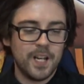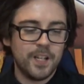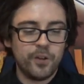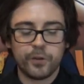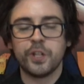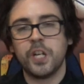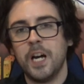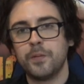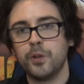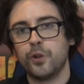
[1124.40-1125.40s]
your
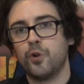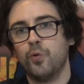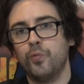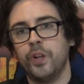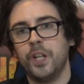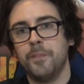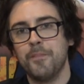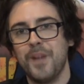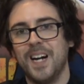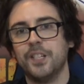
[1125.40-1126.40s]
detachments don't really
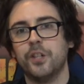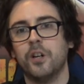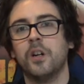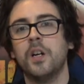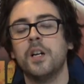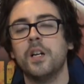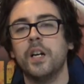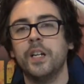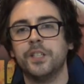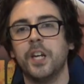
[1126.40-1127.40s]
matter
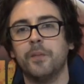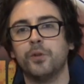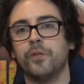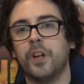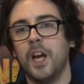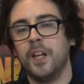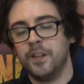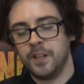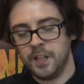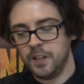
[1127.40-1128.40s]
in terms of
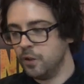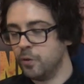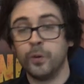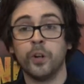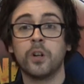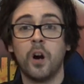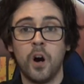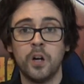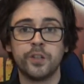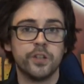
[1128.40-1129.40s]
getting the, your
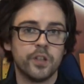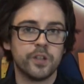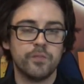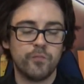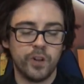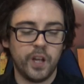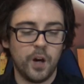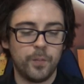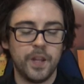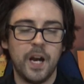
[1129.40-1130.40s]
cards. It doesn't really
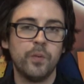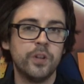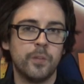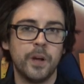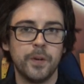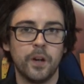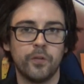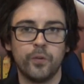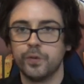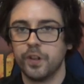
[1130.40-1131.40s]
help in that one. There might be
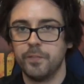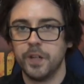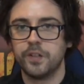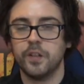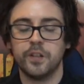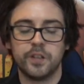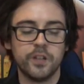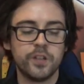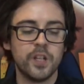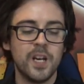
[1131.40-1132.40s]
other rules I've missed that it
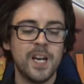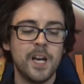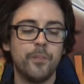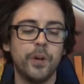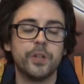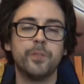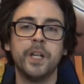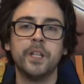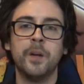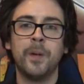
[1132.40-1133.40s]
does, but it's
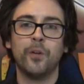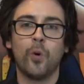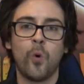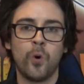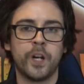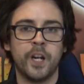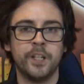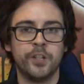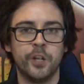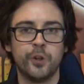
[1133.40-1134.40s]
mainly about the
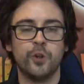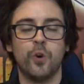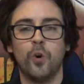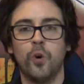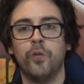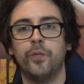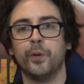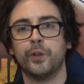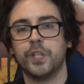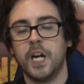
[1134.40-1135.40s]
organization of
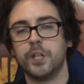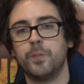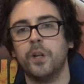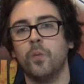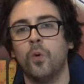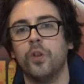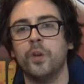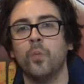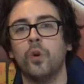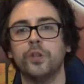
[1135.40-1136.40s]
your detachment and what they
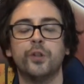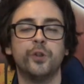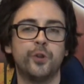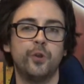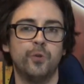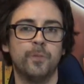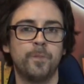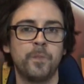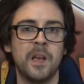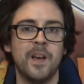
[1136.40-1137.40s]
want to do.
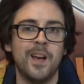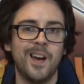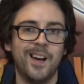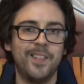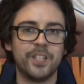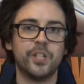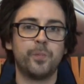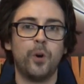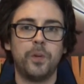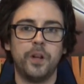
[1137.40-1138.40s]
And this is
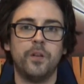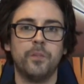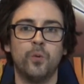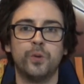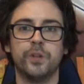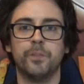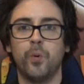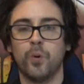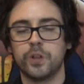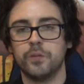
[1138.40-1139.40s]
probably the most
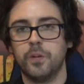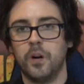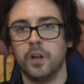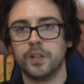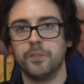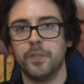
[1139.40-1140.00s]
important part to